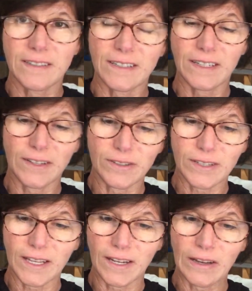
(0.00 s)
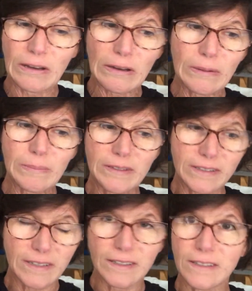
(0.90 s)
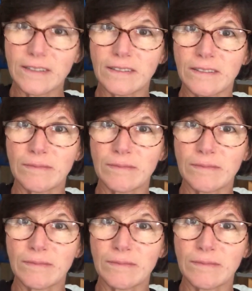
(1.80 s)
I usually get up and sit and